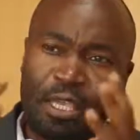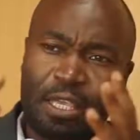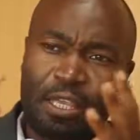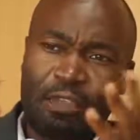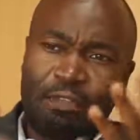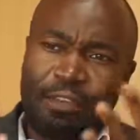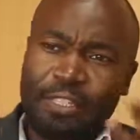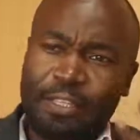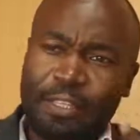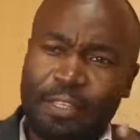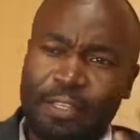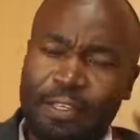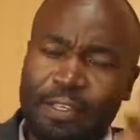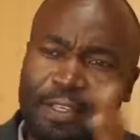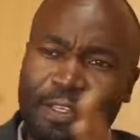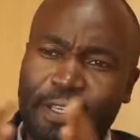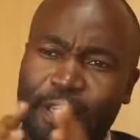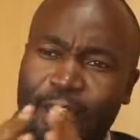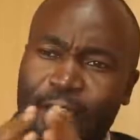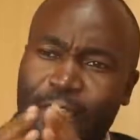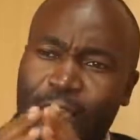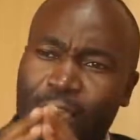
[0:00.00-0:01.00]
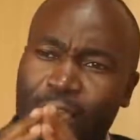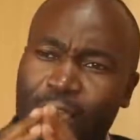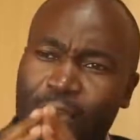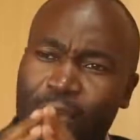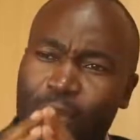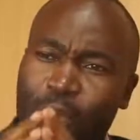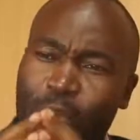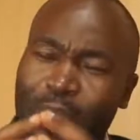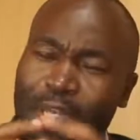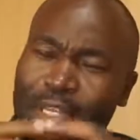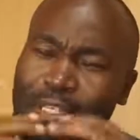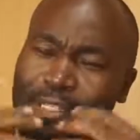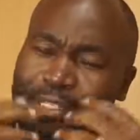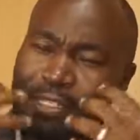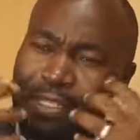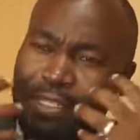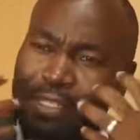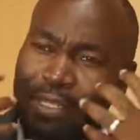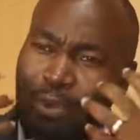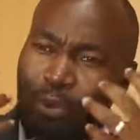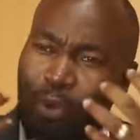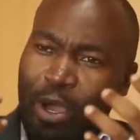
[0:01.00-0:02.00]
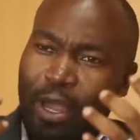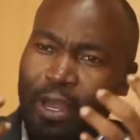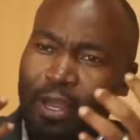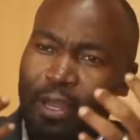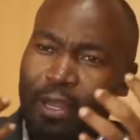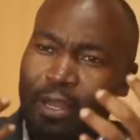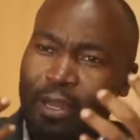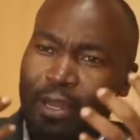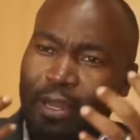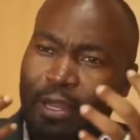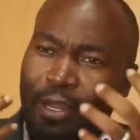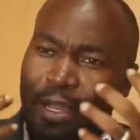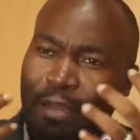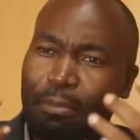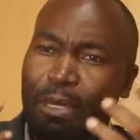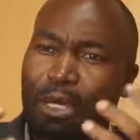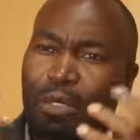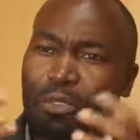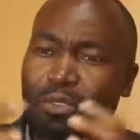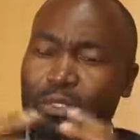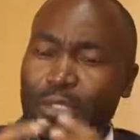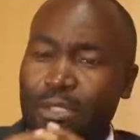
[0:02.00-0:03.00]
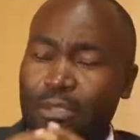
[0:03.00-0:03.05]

Give us an idea. What is this award about?